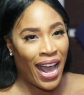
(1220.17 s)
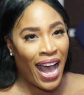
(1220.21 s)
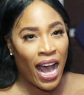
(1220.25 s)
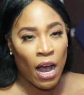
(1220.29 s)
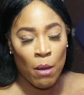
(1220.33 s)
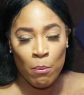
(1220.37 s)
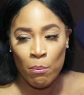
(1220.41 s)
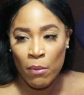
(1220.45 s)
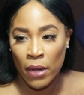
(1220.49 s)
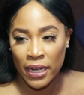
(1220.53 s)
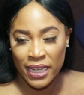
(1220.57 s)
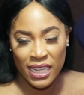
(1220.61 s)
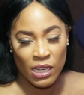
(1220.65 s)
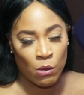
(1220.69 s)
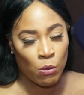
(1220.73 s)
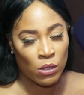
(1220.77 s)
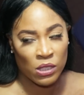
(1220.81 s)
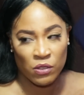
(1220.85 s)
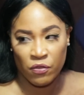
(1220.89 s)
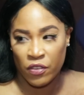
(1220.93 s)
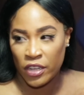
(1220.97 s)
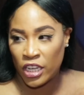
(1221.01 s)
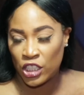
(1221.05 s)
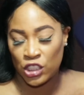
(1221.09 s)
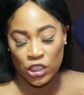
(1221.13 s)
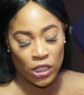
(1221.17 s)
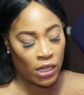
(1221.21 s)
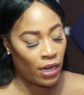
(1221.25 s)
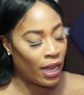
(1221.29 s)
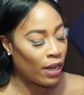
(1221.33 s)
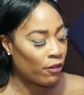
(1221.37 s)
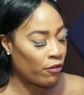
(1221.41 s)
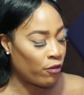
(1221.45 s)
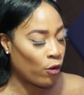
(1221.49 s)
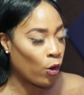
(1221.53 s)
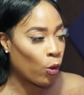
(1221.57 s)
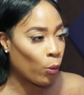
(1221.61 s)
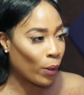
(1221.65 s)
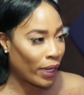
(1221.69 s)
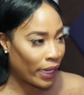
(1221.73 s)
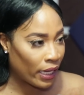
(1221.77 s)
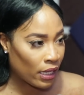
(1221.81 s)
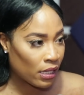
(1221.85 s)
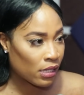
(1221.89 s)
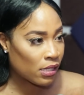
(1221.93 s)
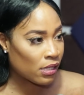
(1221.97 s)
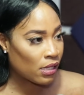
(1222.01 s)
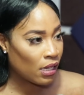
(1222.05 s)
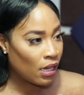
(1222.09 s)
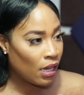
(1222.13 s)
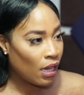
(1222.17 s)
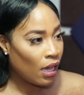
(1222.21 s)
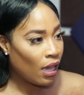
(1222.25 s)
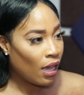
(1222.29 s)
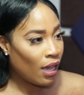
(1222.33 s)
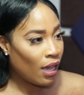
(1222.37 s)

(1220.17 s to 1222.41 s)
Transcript: Like our money was finished in like four weeks. yeah.